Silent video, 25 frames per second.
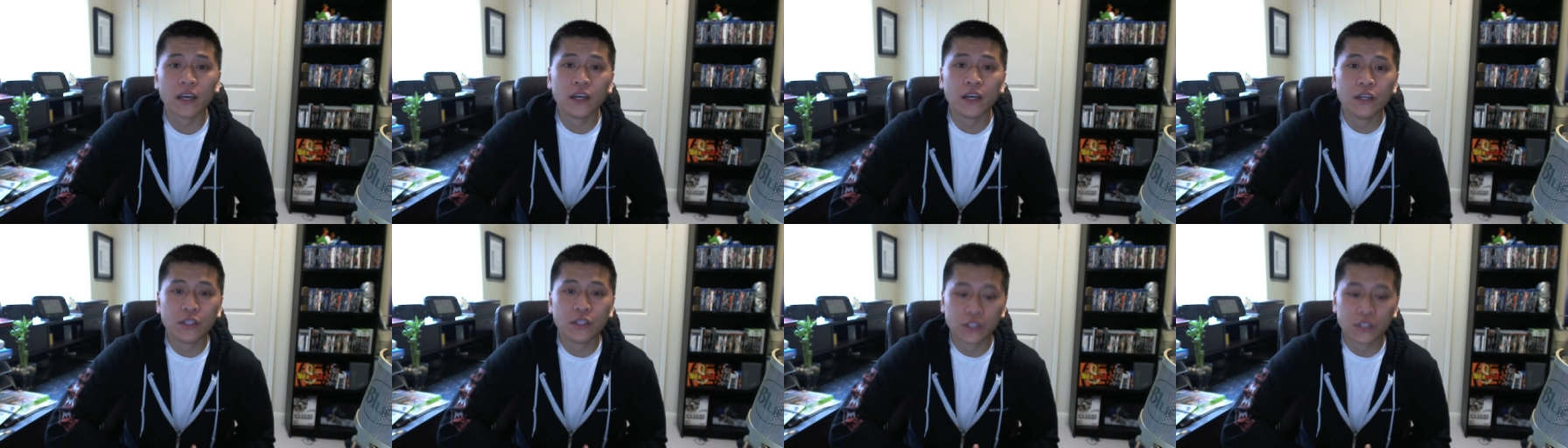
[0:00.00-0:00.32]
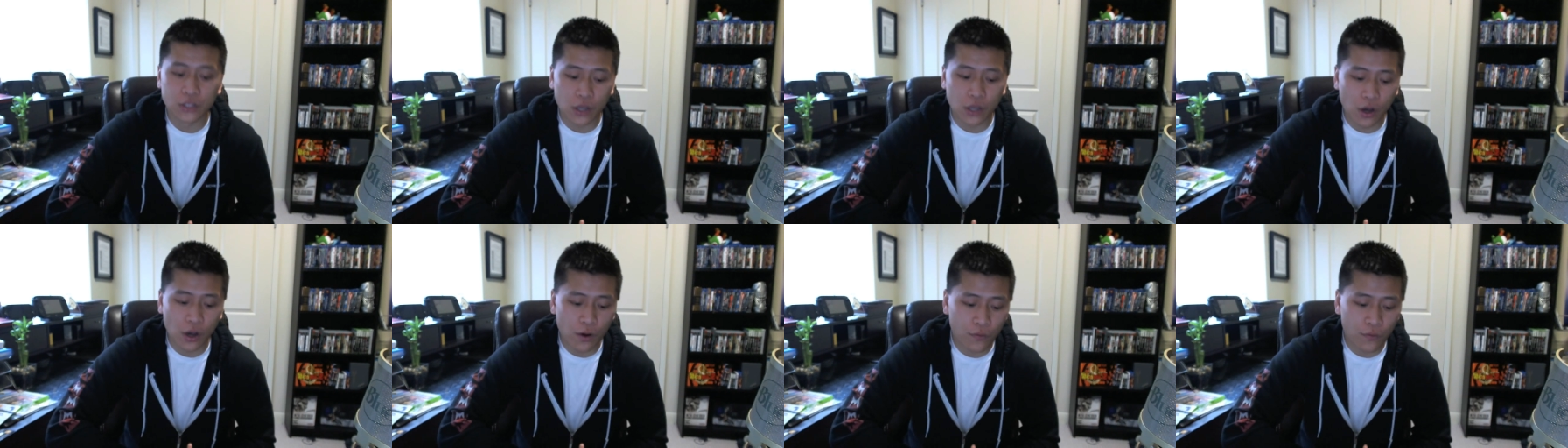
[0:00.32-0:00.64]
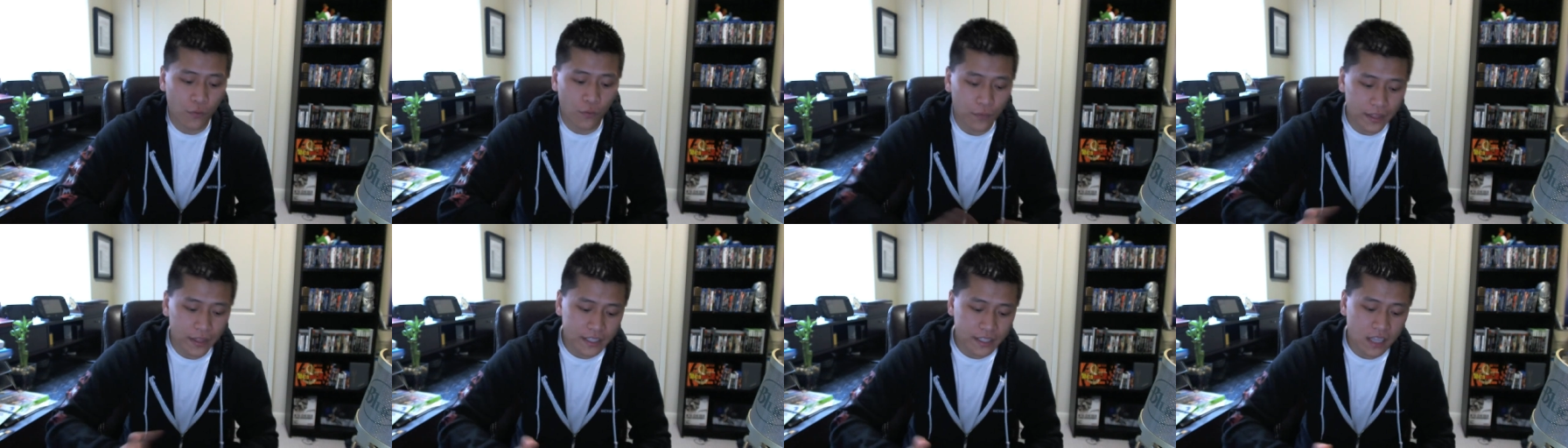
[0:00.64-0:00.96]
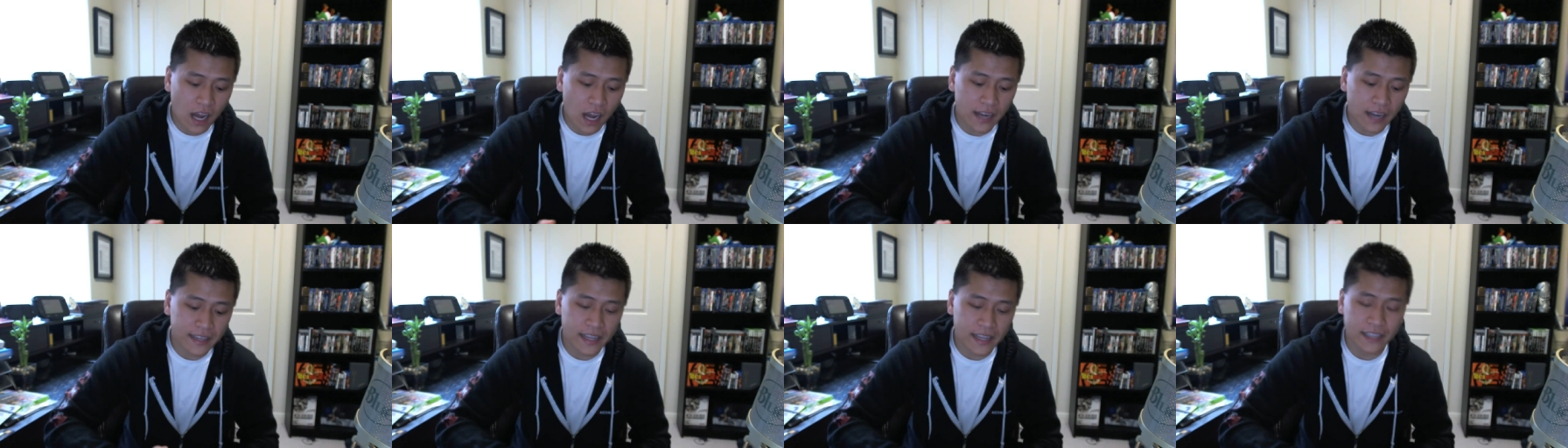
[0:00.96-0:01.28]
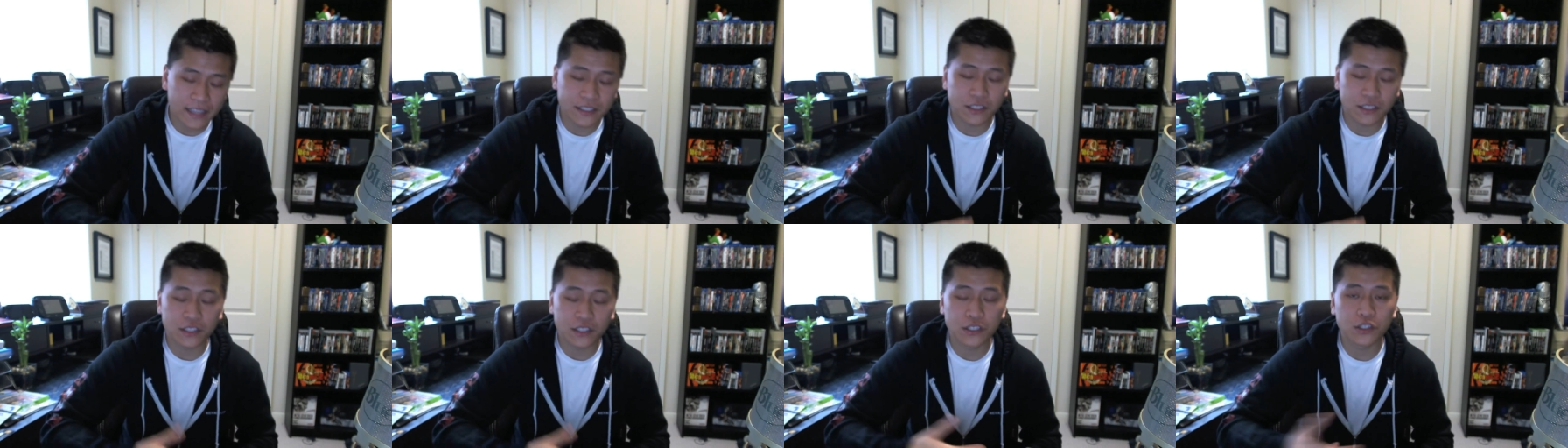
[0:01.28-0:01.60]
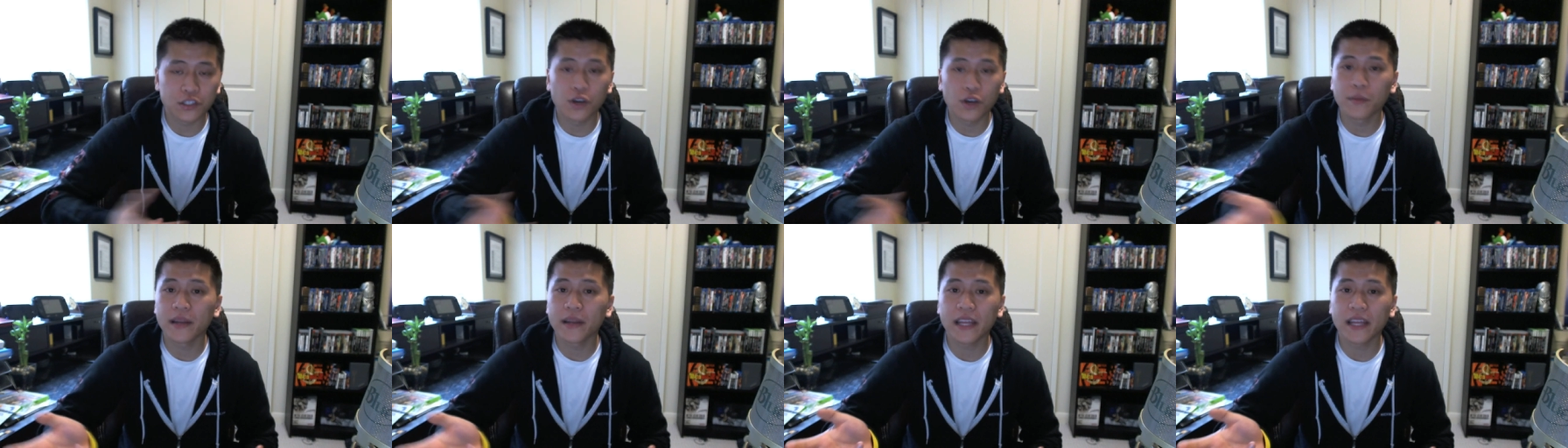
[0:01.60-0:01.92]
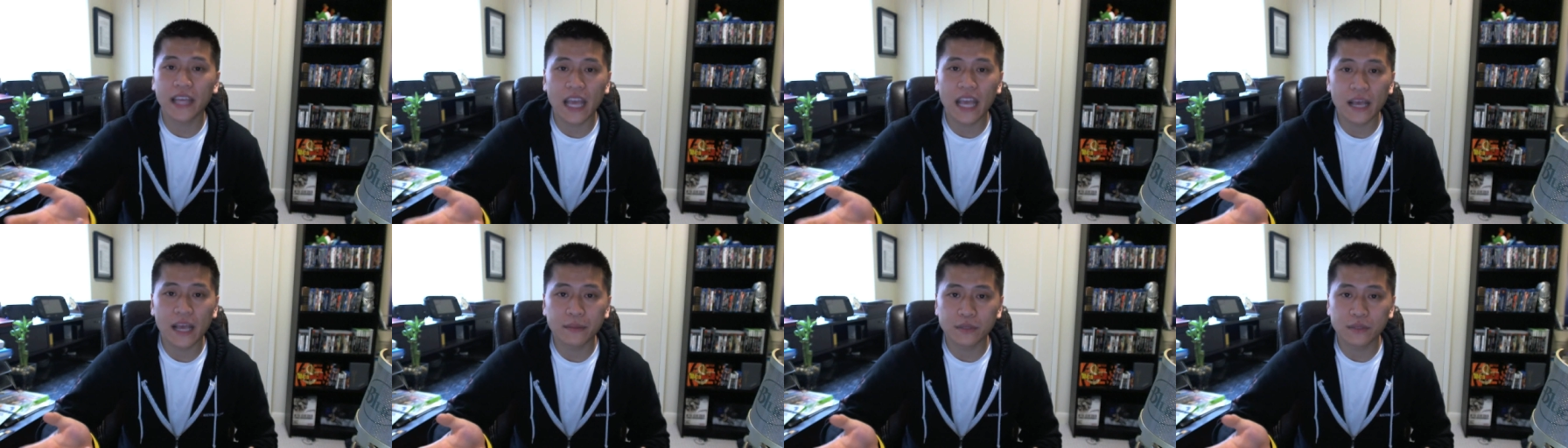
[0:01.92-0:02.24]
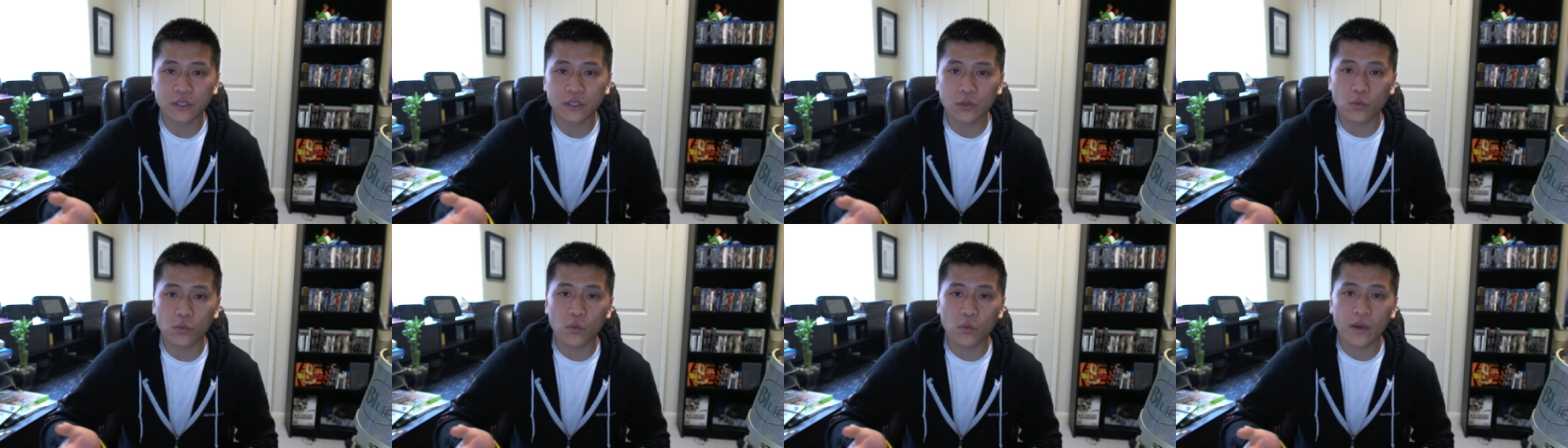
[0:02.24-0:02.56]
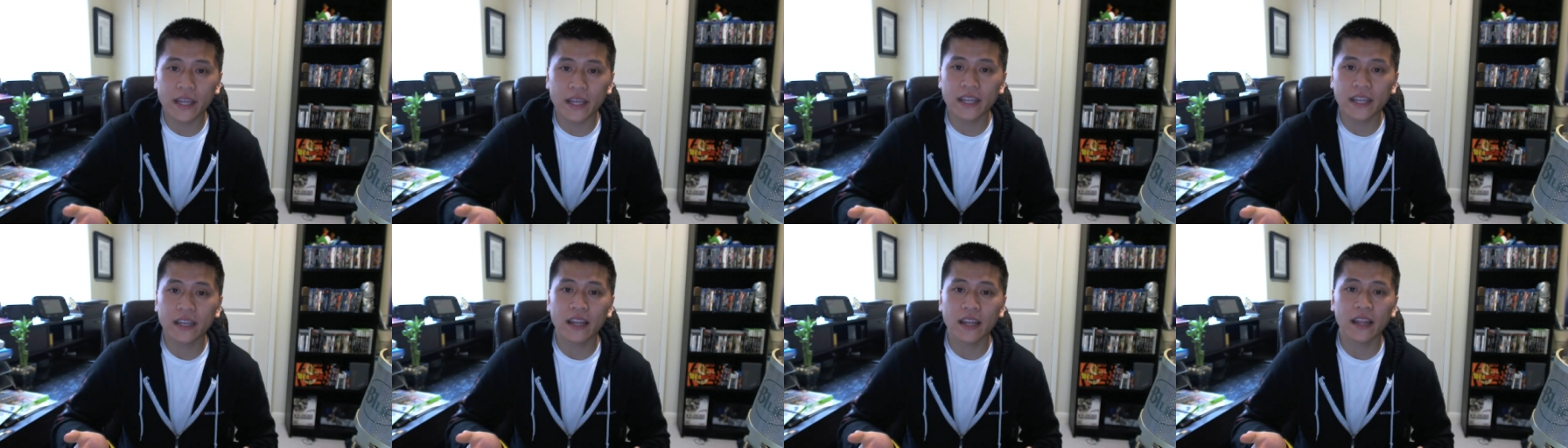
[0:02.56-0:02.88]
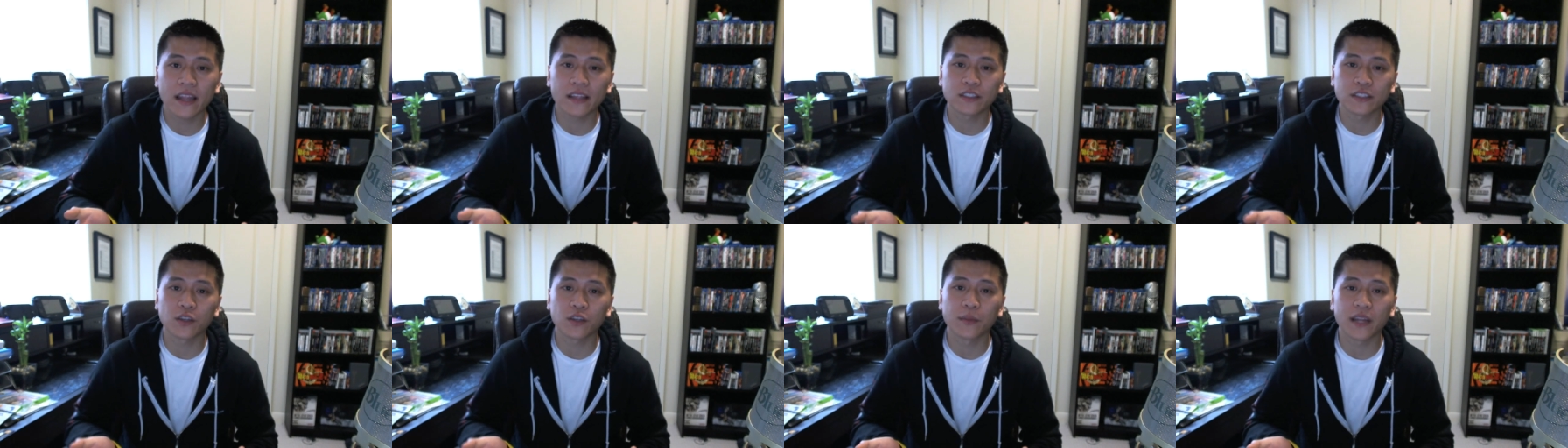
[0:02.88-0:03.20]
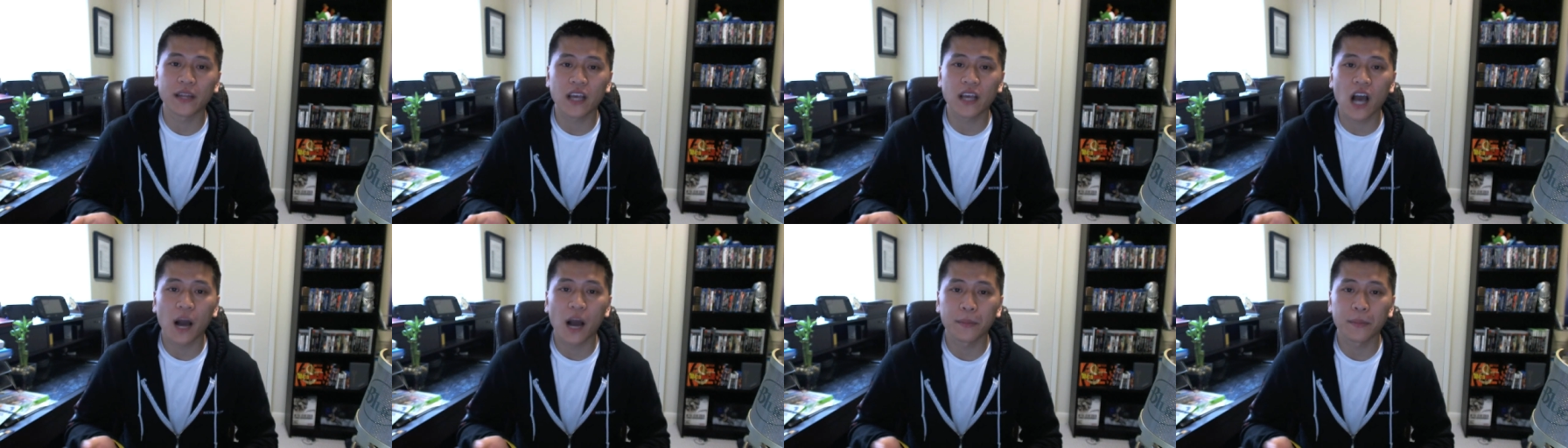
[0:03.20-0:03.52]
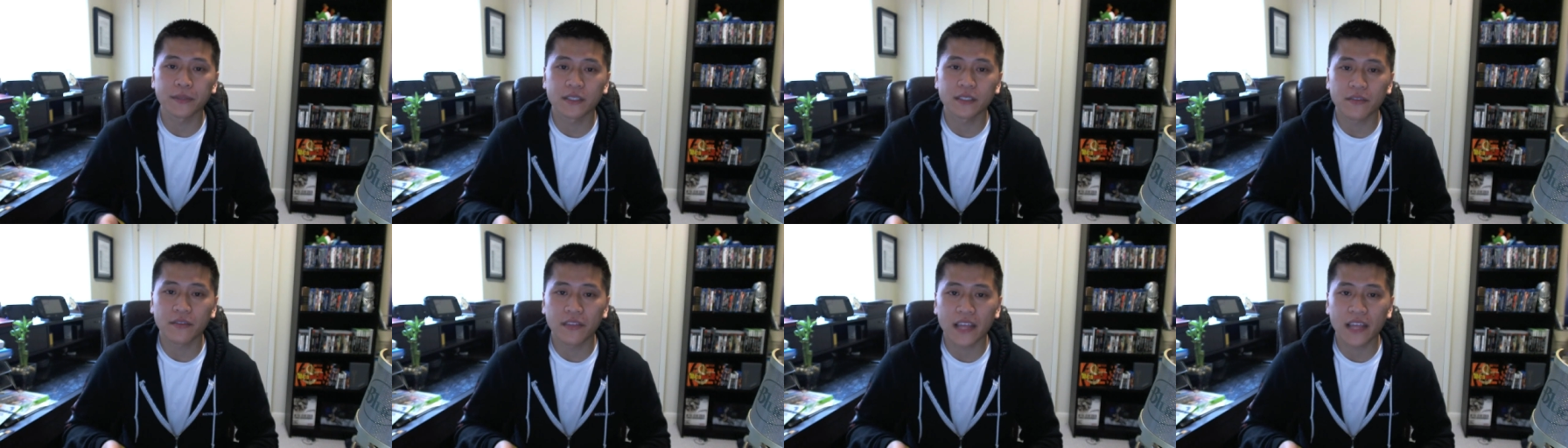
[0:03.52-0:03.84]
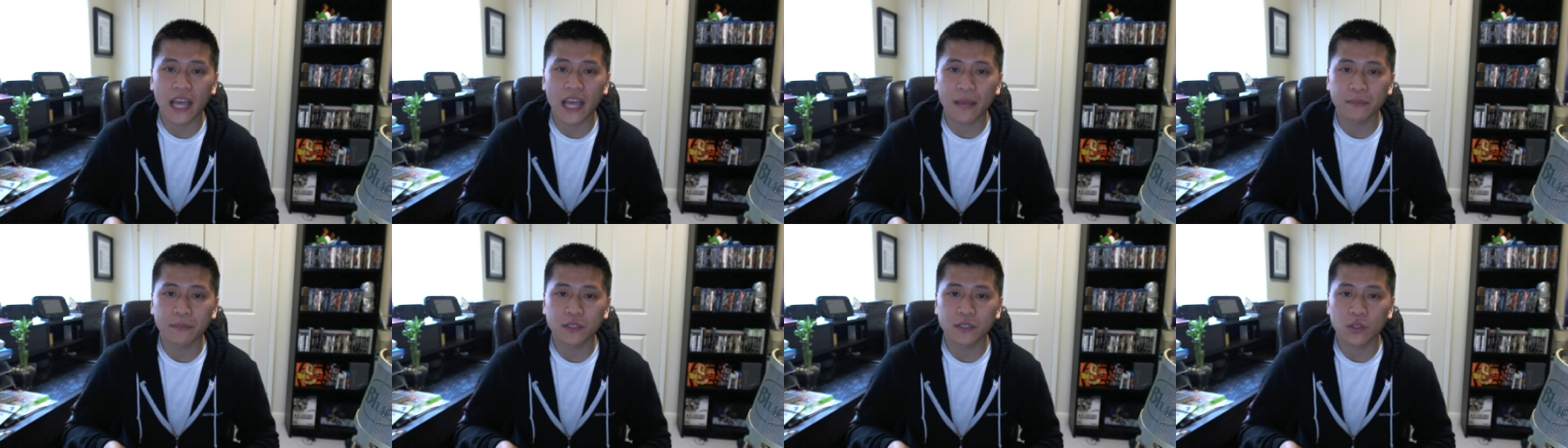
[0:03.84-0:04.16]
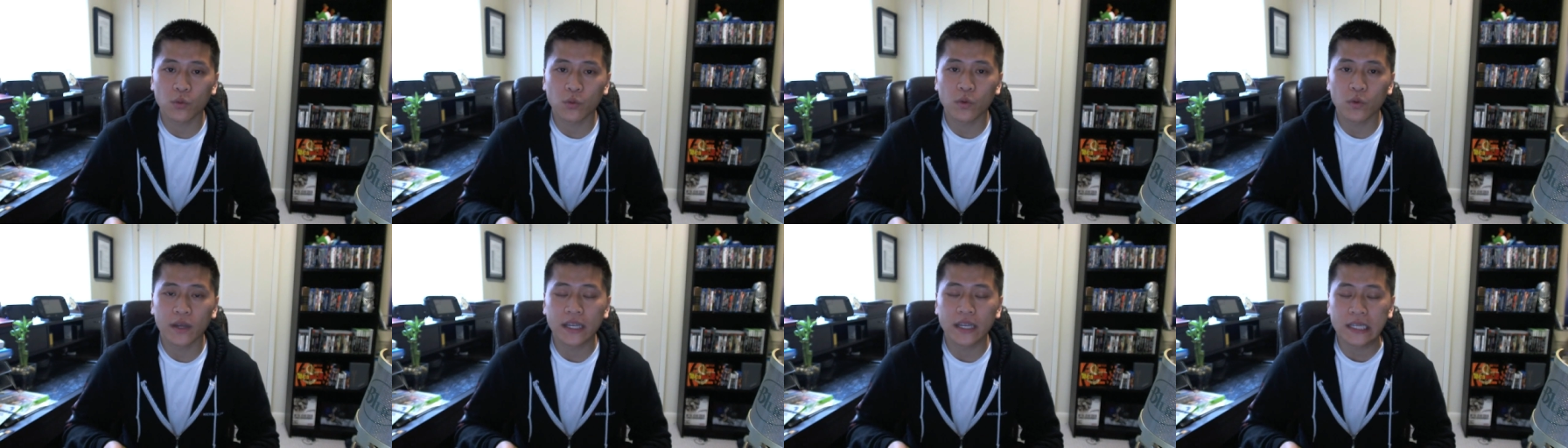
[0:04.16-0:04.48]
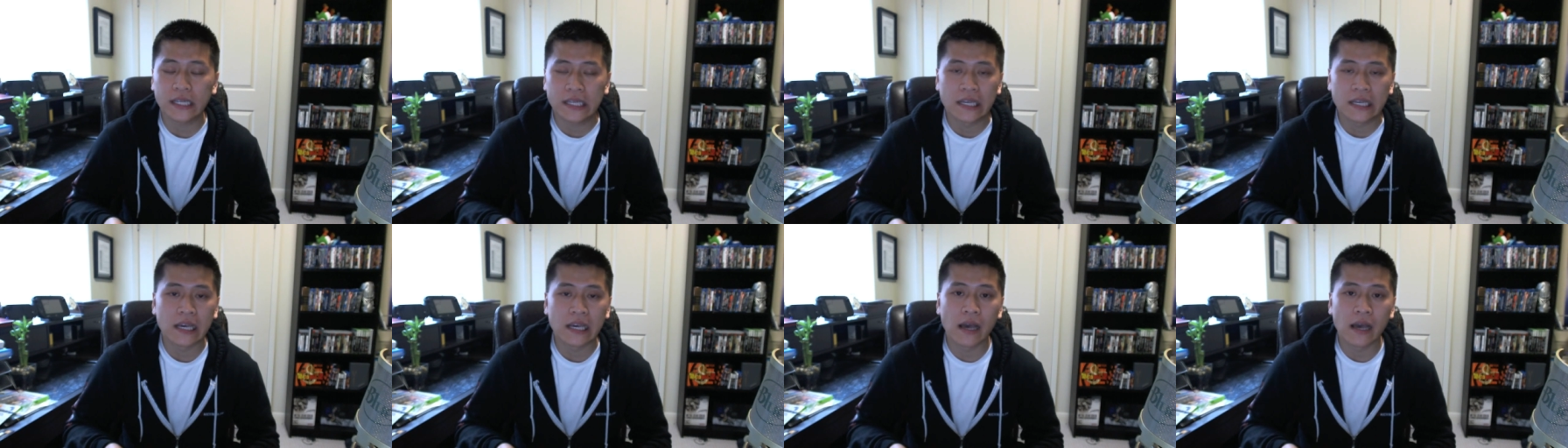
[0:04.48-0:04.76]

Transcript: So for this contest, there's so many games to win, so many copies of the games to win,